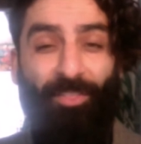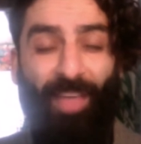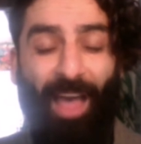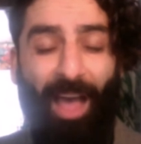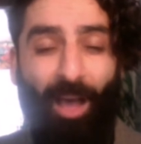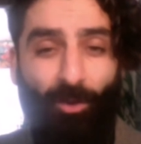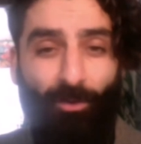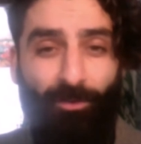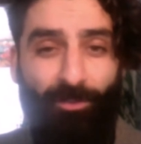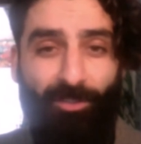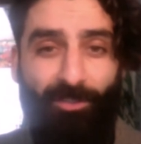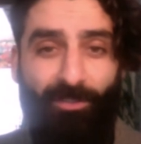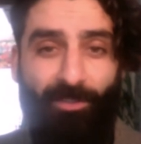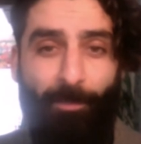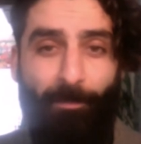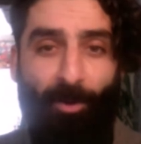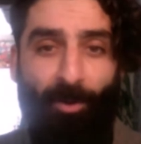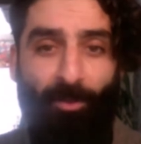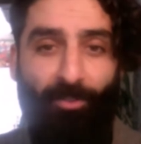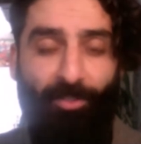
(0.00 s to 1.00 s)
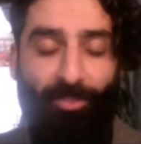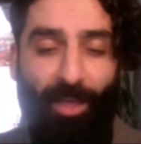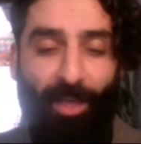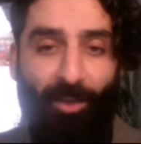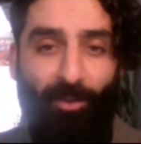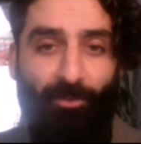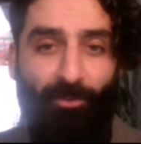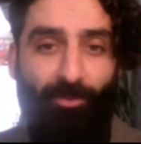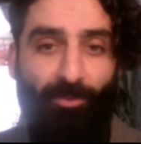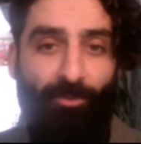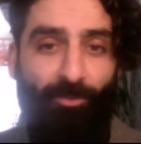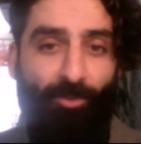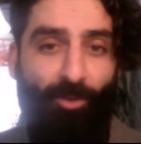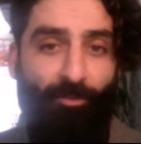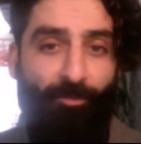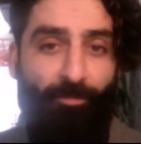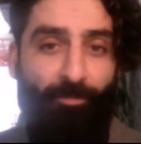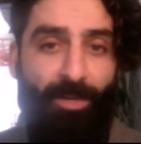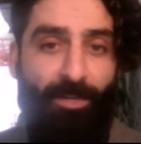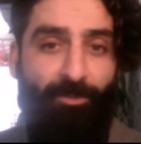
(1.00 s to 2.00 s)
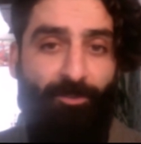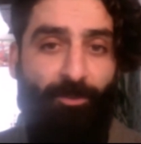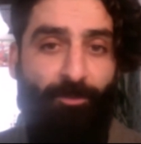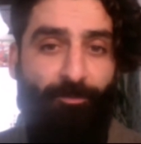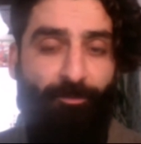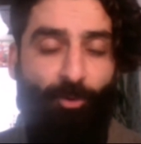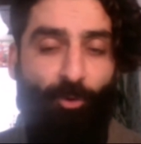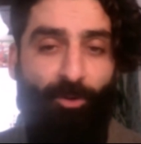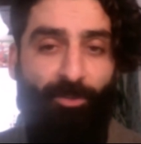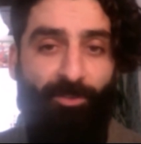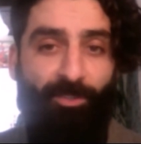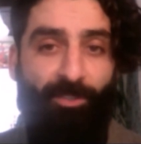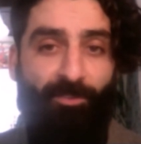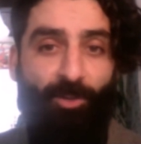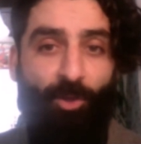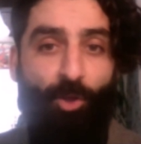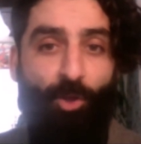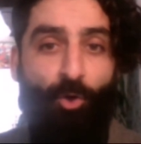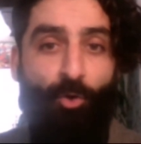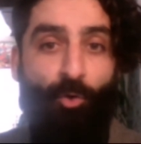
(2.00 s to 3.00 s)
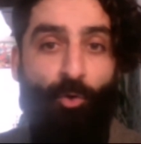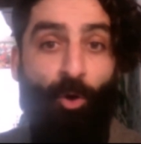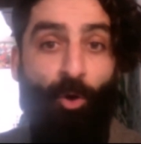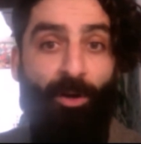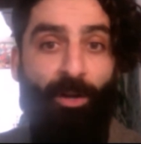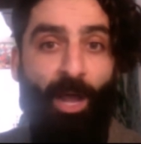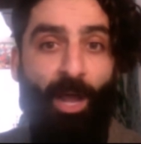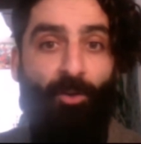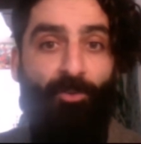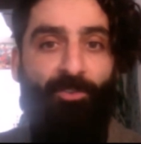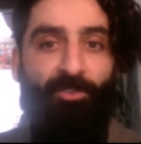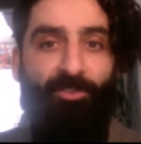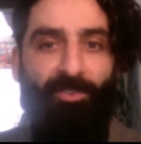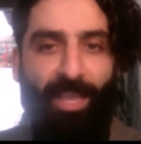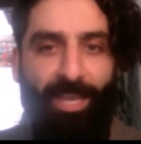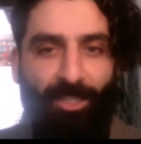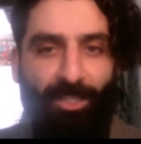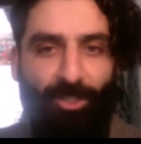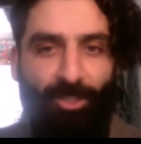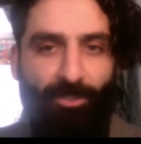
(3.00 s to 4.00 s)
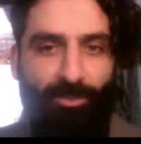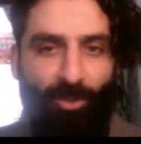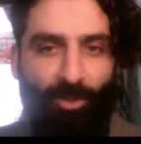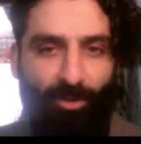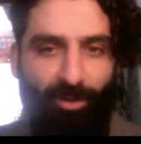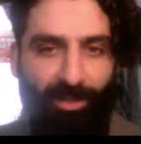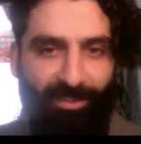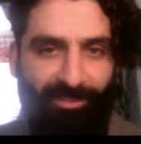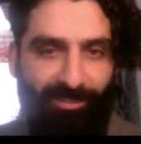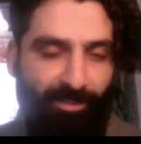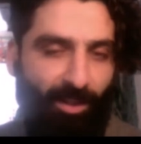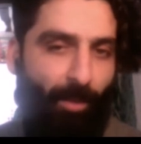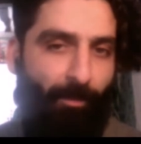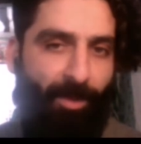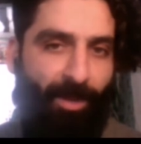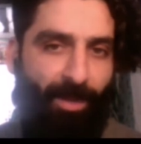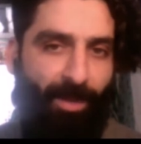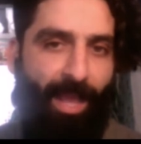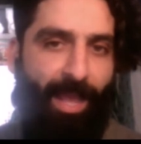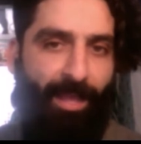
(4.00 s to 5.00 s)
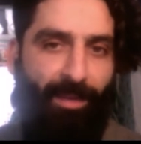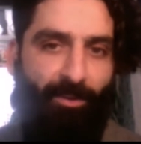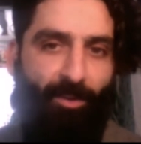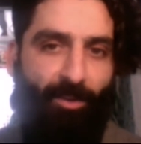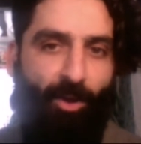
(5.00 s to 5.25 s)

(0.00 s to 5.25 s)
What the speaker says: thousands upon thousands of military forces who are now stationed on Islamic land,